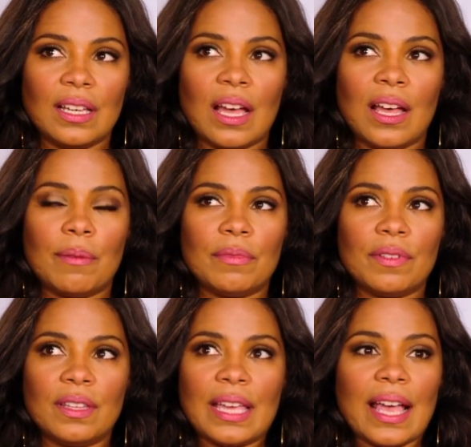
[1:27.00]
um,
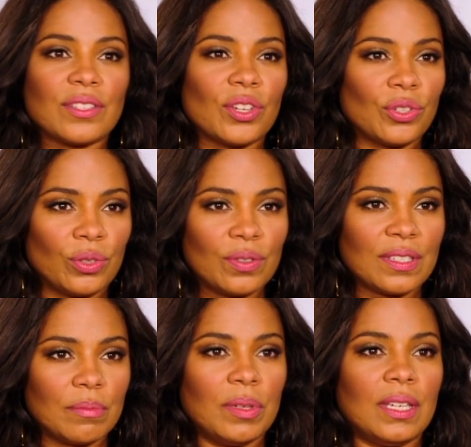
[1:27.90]
yes, there used
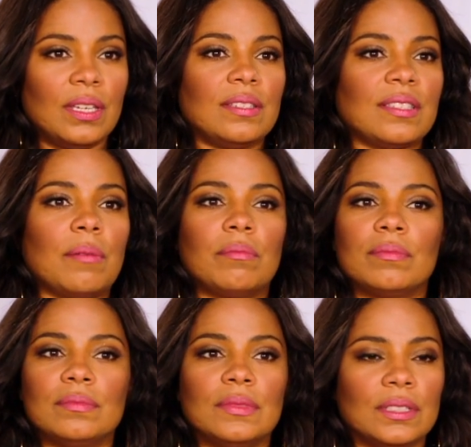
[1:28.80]
to be
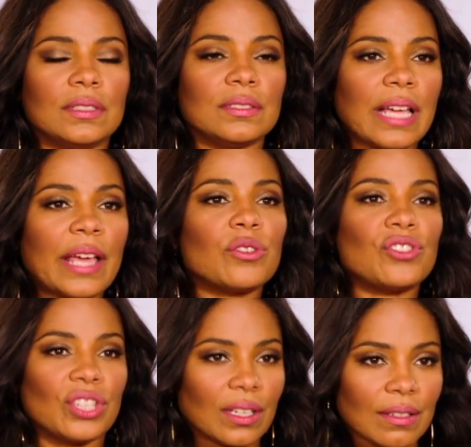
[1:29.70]
some
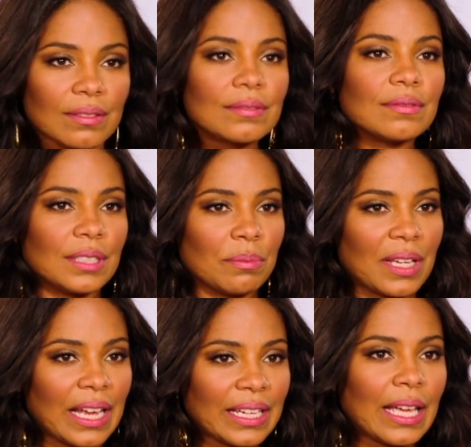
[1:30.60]
energy, some
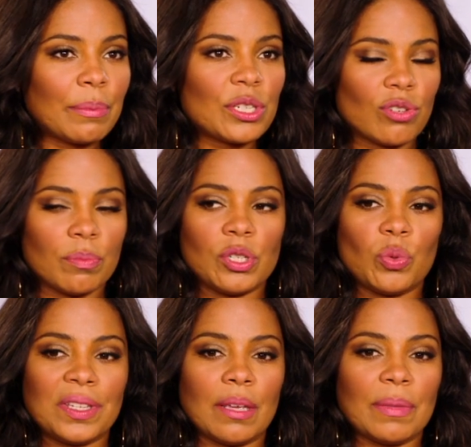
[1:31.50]
kind of chemistry
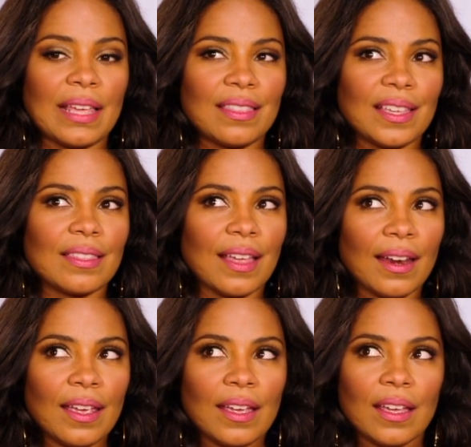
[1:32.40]
between them, and I think
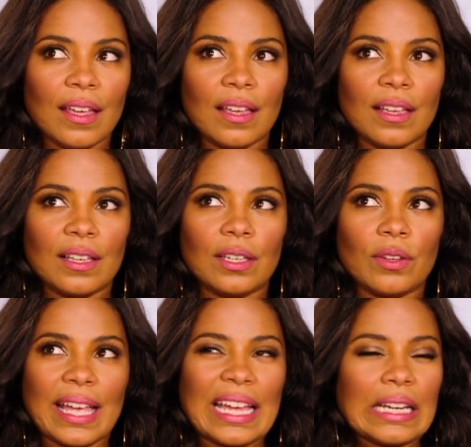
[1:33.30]
that you
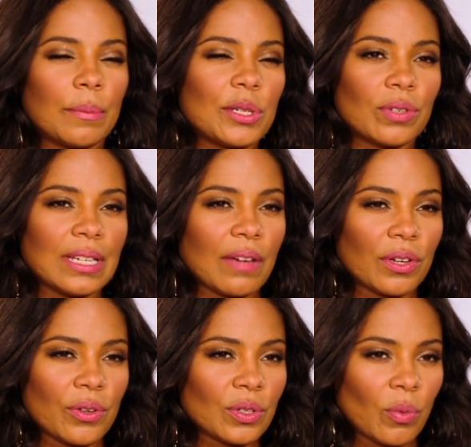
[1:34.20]
know that kind of chemistry never
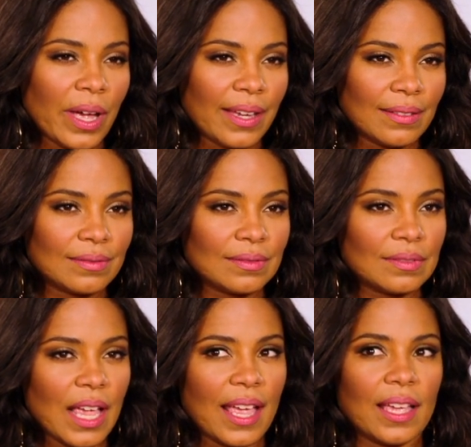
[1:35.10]
goes away.
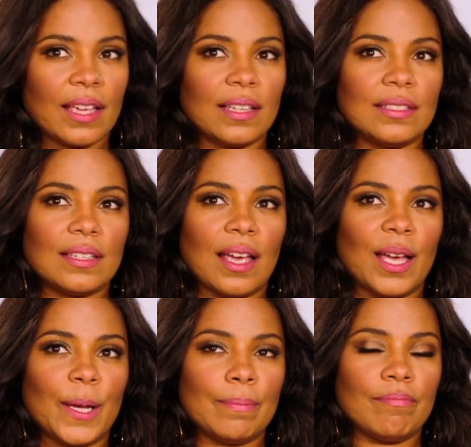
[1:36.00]
And
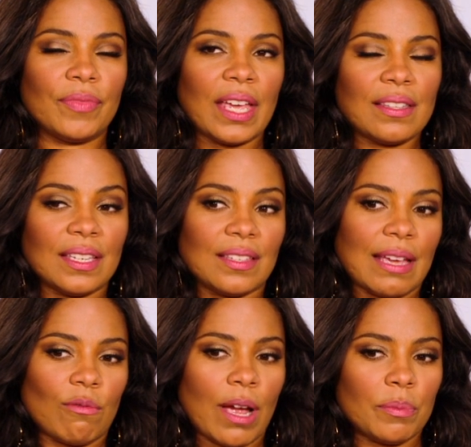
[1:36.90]
um, I think
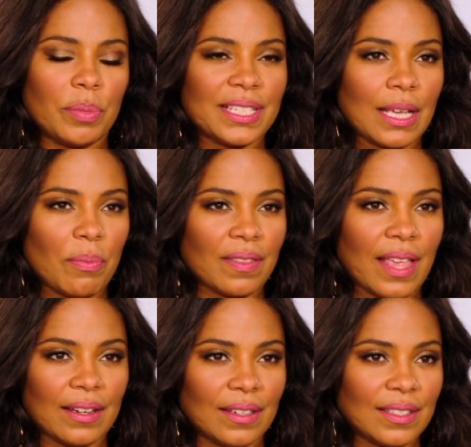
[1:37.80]
that Robyn picks up on
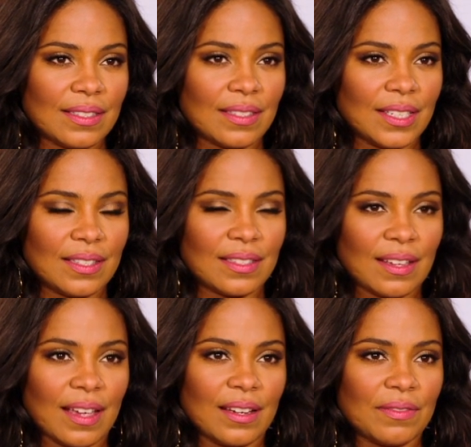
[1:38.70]
that, and it's it's
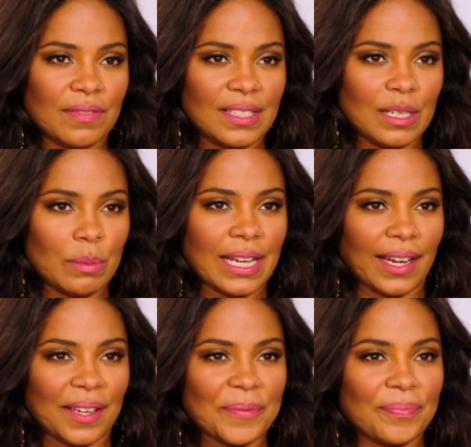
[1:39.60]
kind of
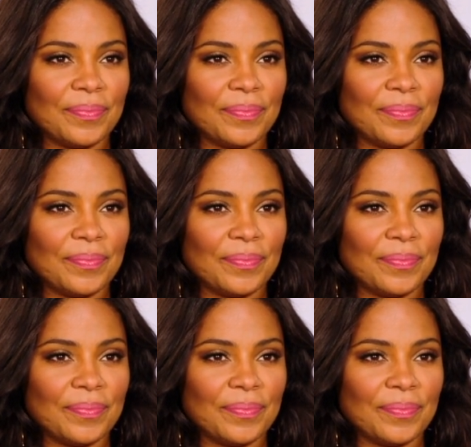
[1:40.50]
intimidating.